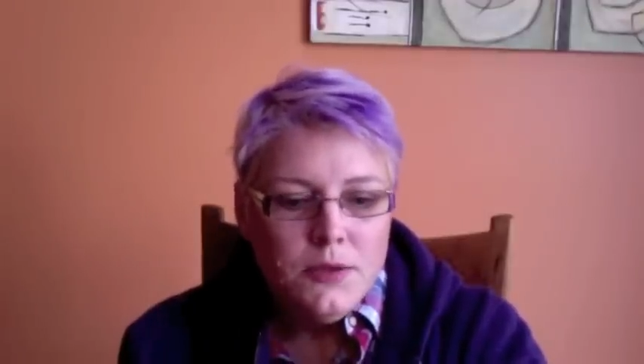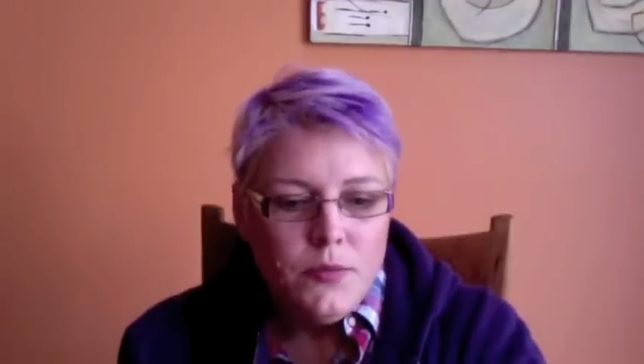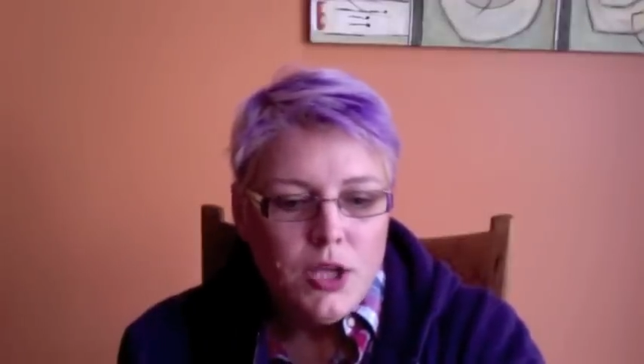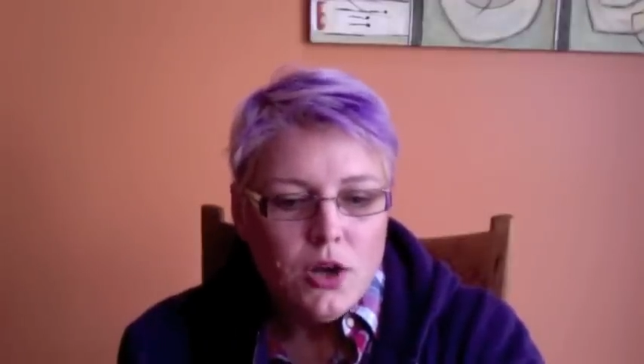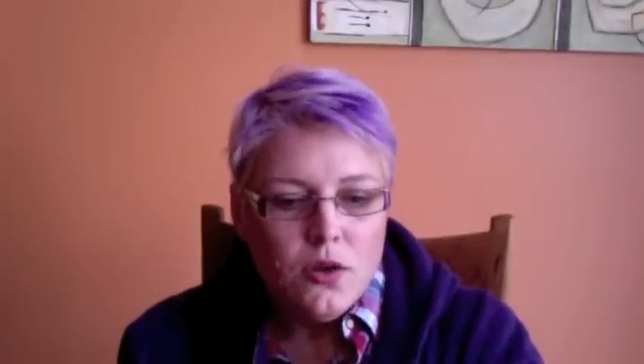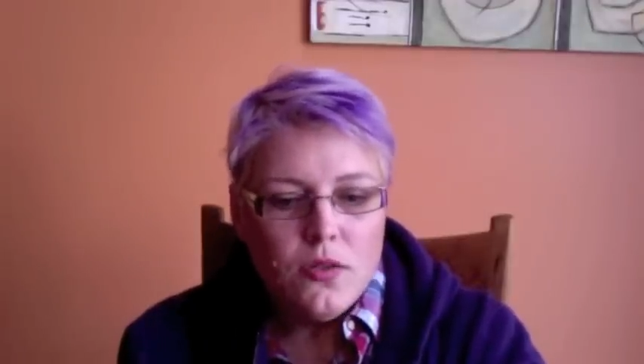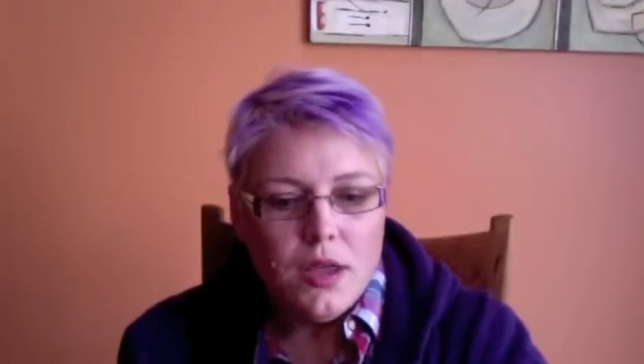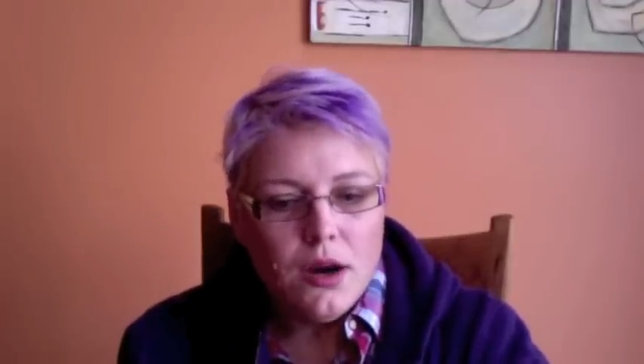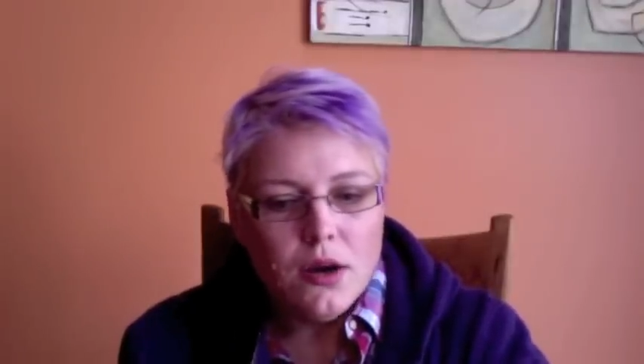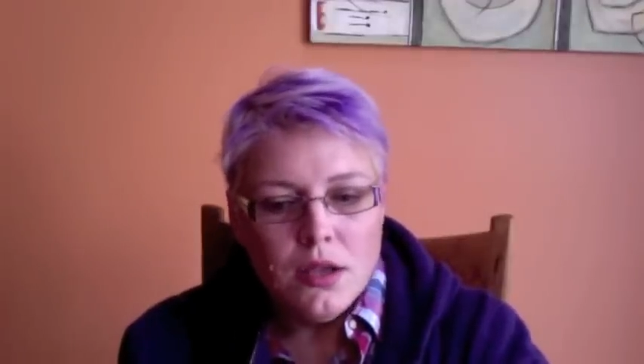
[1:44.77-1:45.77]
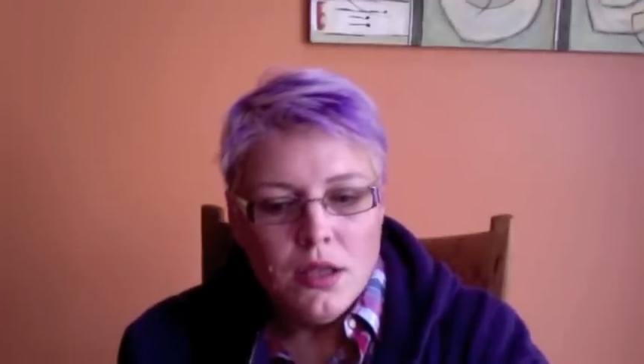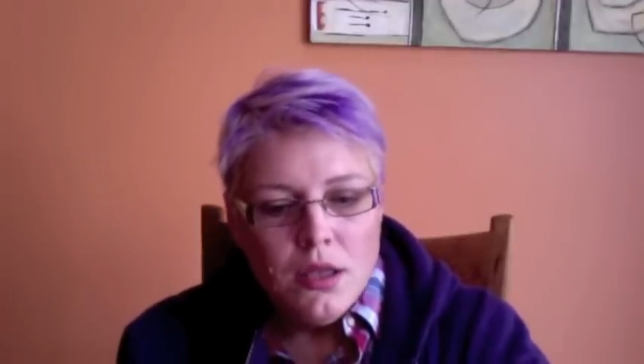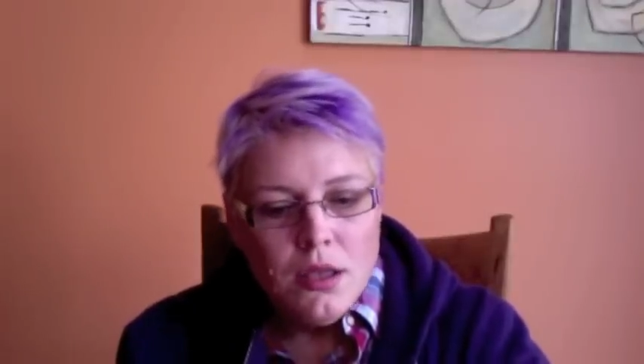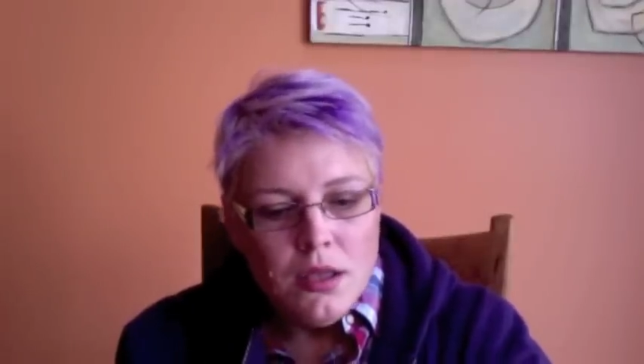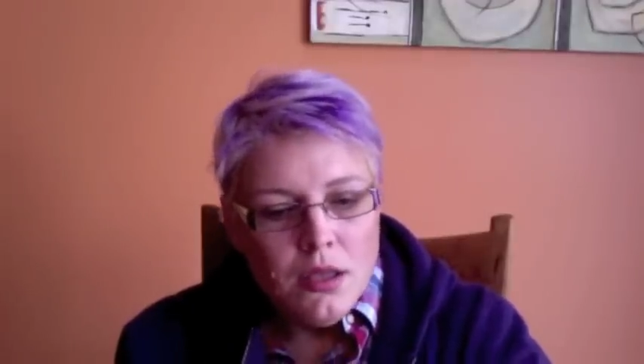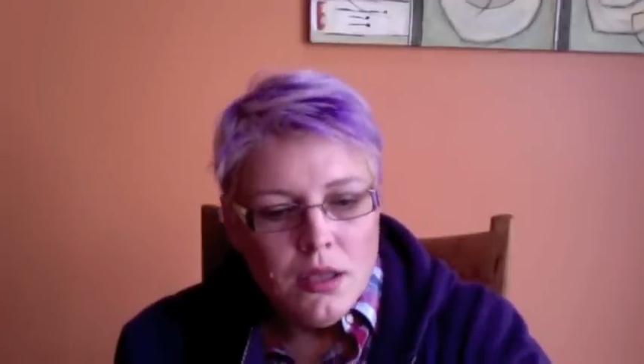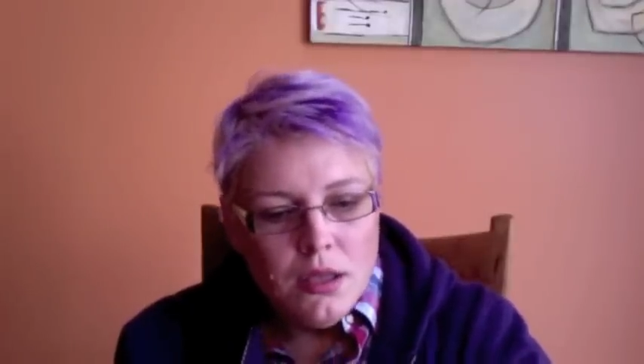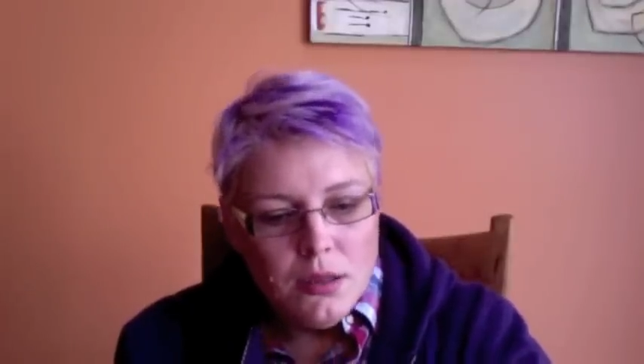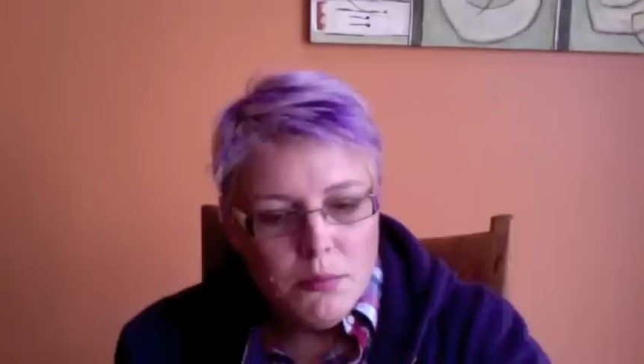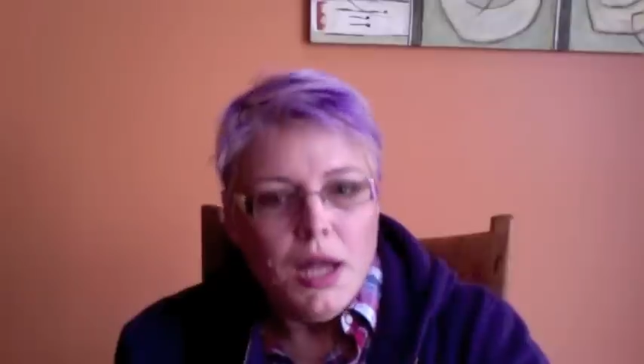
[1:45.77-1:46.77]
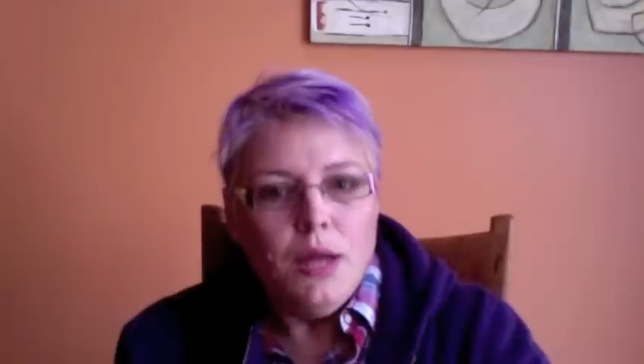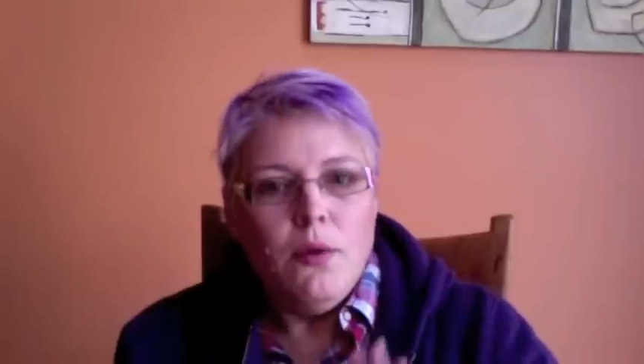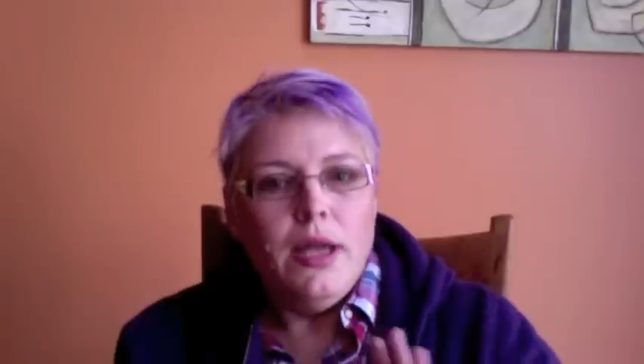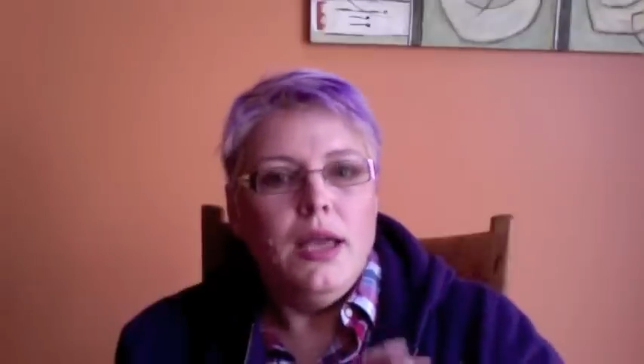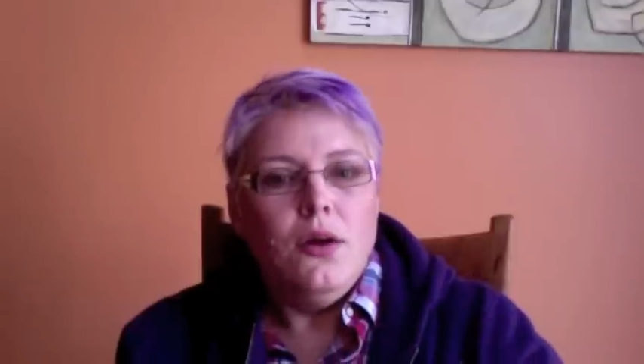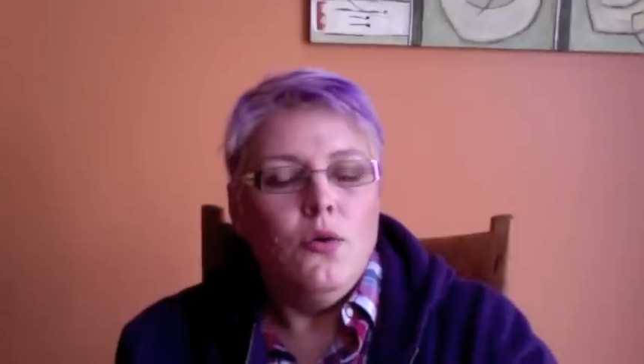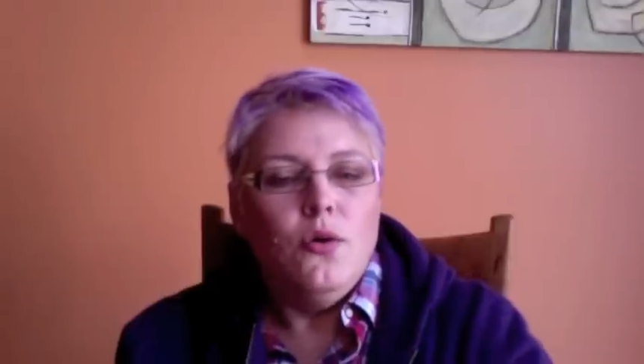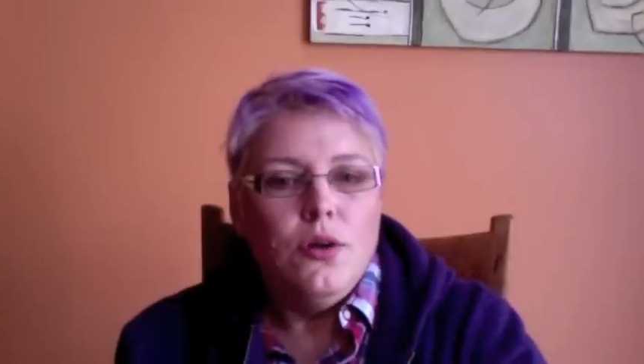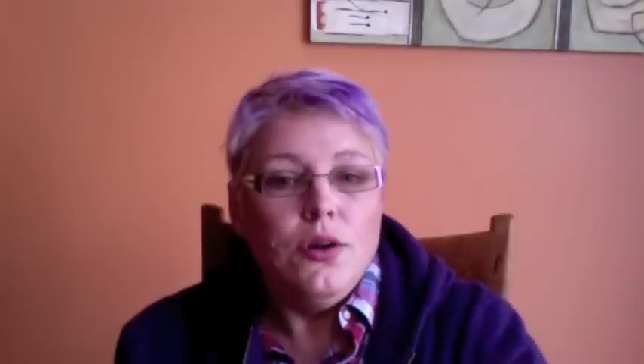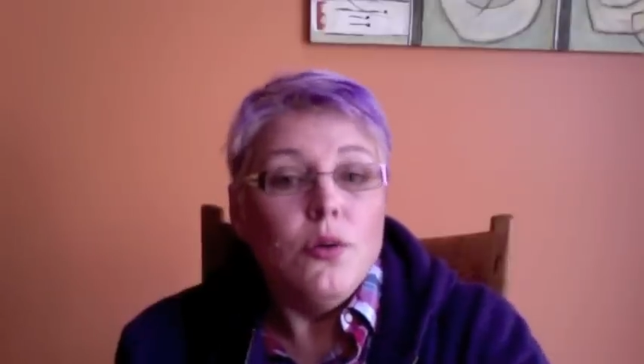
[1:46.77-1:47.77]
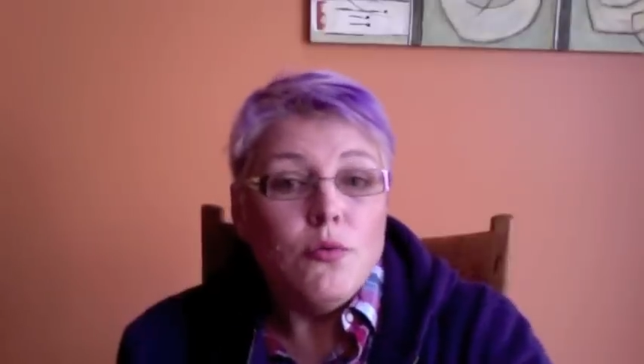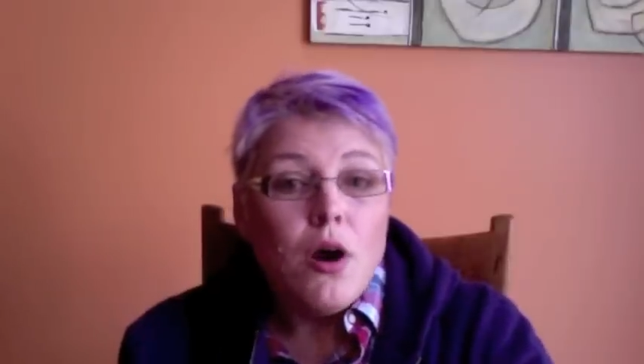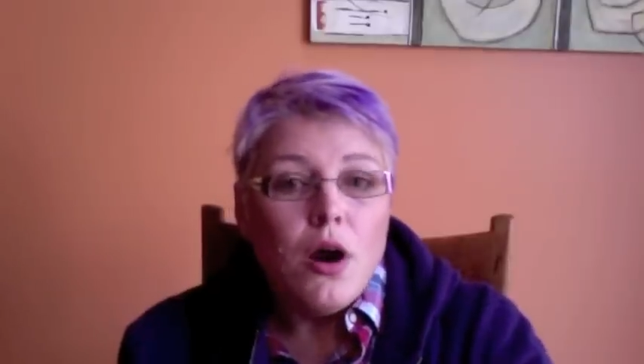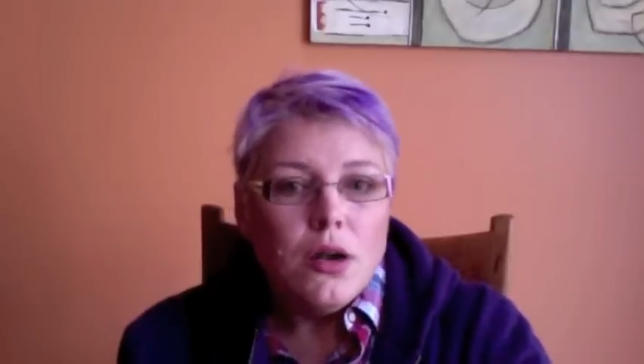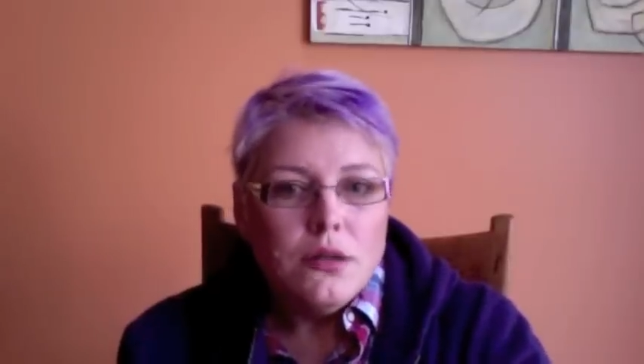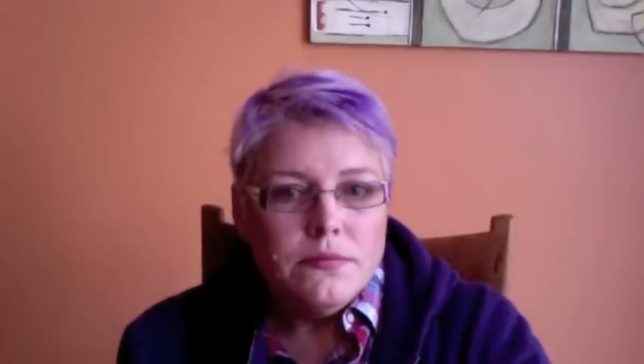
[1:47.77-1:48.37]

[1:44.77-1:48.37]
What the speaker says: They're my way or you're wrong.